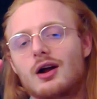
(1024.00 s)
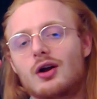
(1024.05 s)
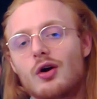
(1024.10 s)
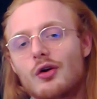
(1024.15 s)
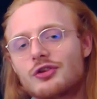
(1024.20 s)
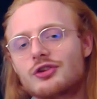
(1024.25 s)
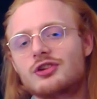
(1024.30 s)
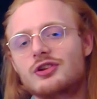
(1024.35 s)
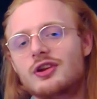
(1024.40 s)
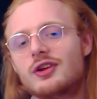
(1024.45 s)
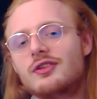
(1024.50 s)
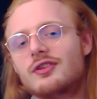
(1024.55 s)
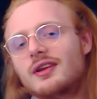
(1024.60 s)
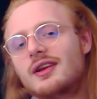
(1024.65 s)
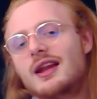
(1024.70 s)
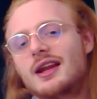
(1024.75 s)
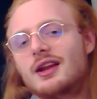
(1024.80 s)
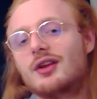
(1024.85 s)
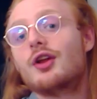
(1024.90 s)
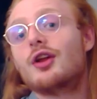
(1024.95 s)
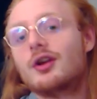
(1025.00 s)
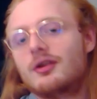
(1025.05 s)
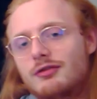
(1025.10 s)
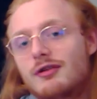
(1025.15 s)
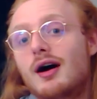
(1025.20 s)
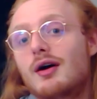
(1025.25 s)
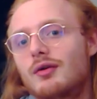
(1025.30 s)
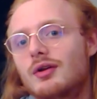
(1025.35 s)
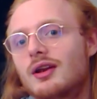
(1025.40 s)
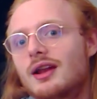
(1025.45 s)
consonant and then another
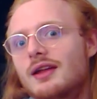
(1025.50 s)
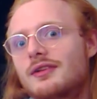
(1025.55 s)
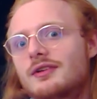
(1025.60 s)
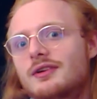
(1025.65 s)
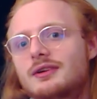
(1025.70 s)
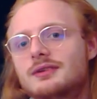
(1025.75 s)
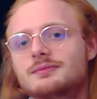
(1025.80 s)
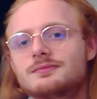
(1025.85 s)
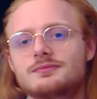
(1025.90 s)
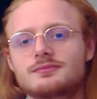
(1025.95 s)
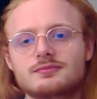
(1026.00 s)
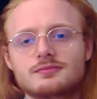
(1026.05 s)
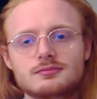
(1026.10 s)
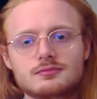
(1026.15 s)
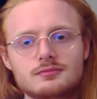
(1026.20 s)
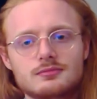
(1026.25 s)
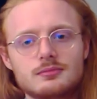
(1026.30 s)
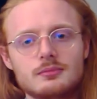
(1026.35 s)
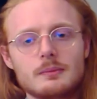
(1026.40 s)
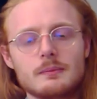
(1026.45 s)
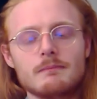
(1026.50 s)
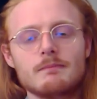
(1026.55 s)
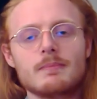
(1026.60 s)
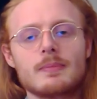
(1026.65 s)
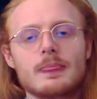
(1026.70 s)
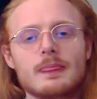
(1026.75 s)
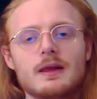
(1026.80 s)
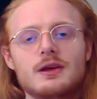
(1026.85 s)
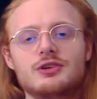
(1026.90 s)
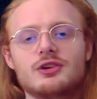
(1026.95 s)
vowel letter.
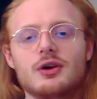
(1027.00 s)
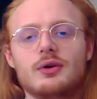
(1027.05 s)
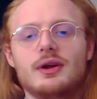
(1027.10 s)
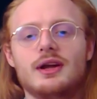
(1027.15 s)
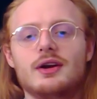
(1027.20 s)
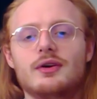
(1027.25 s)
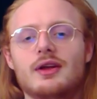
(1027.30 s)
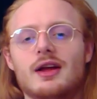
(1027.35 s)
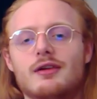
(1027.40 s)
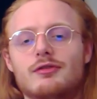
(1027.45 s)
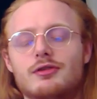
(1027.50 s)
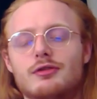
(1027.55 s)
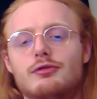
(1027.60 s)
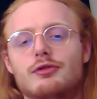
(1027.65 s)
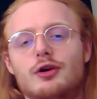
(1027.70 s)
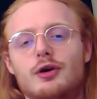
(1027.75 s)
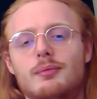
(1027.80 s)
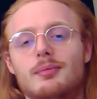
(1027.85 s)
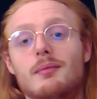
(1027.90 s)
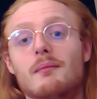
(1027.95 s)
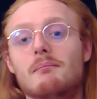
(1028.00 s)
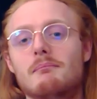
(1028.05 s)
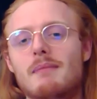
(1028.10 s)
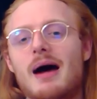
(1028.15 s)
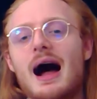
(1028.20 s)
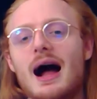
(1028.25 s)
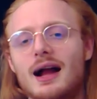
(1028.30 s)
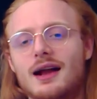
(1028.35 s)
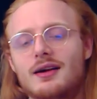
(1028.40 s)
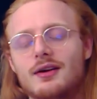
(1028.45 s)
So here you have the verb
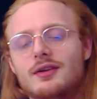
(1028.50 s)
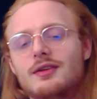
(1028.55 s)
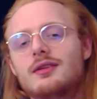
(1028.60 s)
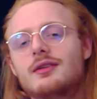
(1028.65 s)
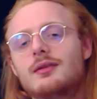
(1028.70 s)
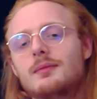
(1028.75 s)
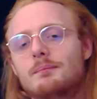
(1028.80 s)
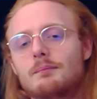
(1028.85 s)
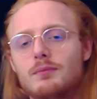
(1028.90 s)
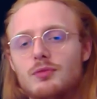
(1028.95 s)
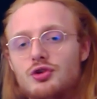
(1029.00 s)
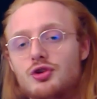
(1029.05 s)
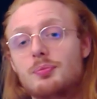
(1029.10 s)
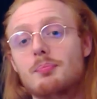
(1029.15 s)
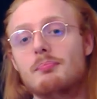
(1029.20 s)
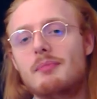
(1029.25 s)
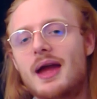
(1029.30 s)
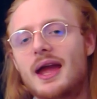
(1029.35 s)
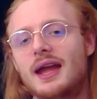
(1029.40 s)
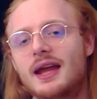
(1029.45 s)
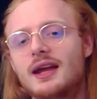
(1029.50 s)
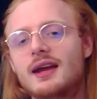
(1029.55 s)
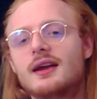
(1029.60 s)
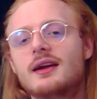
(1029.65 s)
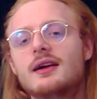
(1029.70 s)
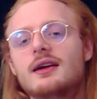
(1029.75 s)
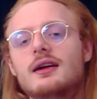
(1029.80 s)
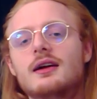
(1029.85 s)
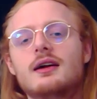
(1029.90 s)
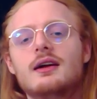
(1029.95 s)
maken, to make.
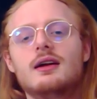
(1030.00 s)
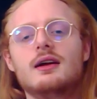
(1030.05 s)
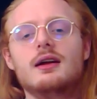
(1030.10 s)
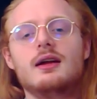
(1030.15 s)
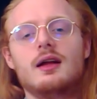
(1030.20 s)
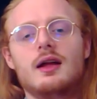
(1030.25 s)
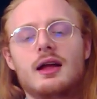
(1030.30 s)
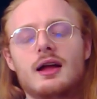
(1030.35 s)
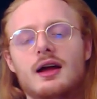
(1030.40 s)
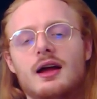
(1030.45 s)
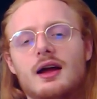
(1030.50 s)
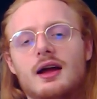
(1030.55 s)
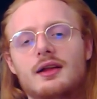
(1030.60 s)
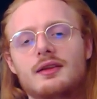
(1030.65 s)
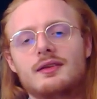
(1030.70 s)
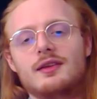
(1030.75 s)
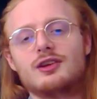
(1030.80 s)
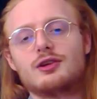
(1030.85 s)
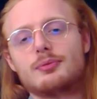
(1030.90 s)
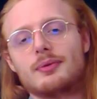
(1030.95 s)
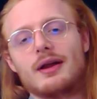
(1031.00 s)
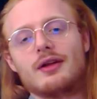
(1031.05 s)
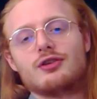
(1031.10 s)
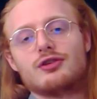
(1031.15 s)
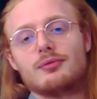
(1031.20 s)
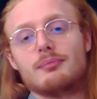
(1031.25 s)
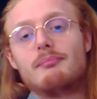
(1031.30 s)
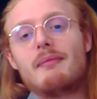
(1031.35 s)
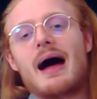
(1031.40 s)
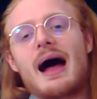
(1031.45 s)
This is
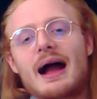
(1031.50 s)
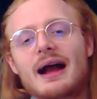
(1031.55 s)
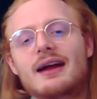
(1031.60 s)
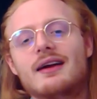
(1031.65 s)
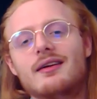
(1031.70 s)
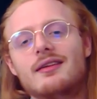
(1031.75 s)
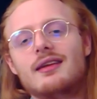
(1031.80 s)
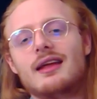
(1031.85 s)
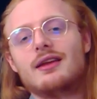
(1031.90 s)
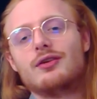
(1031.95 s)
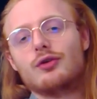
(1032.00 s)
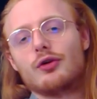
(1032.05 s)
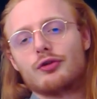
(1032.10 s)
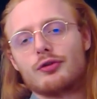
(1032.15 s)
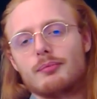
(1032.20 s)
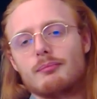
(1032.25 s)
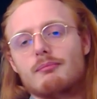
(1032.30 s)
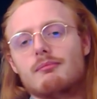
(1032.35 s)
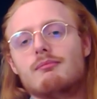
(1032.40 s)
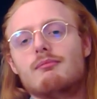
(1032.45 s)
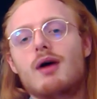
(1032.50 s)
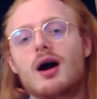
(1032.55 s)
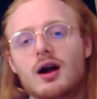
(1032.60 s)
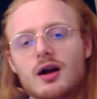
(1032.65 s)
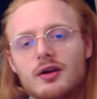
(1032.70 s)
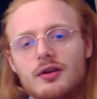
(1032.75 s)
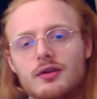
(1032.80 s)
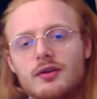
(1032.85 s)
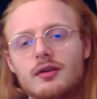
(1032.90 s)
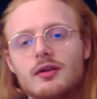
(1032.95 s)
pronounced maken and not
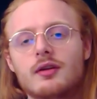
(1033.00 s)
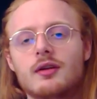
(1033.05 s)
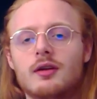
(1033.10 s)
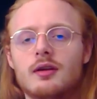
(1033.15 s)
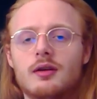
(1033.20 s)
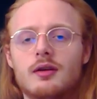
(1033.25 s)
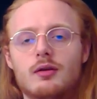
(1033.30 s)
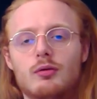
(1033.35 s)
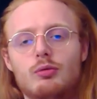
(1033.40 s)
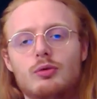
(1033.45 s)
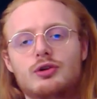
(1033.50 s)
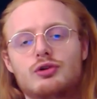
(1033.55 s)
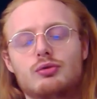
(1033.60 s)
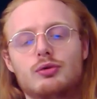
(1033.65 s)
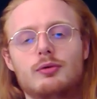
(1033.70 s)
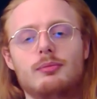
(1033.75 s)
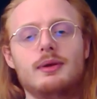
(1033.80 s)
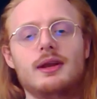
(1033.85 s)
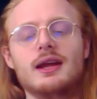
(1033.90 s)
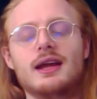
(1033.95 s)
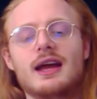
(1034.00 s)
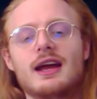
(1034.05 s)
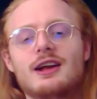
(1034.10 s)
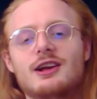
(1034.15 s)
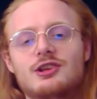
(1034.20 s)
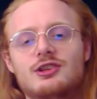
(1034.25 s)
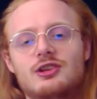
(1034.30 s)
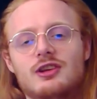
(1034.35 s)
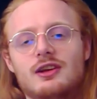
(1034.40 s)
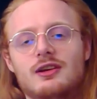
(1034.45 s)
makken, which would be the
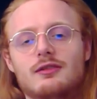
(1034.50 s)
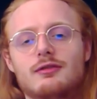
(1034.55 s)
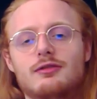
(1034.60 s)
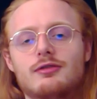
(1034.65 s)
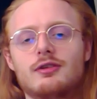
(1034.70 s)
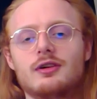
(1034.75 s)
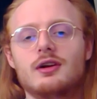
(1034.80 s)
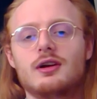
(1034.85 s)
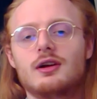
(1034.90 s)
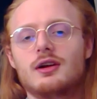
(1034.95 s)
case if